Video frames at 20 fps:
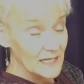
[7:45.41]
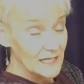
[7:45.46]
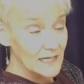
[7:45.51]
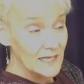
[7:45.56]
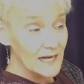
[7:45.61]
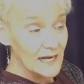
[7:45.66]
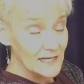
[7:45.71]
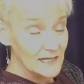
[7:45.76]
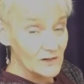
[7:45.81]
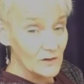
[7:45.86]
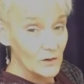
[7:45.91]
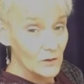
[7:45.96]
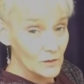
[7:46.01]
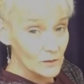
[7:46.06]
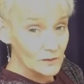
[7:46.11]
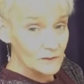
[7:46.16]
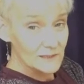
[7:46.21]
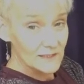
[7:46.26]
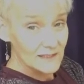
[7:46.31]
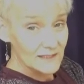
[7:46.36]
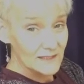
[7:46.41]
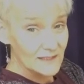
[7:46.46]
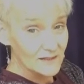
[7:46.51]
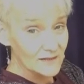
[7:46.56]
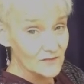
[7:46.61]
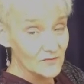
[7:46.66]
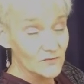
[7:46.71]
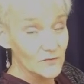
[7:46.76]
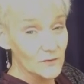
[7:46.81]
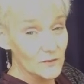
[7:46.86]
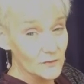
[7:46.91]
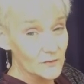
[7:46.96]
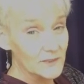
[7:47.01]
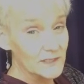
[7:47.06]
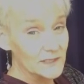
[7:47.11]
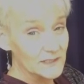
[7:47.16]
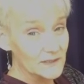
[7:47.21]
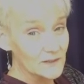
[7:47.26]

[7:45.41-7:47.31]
And I can hold it here for a really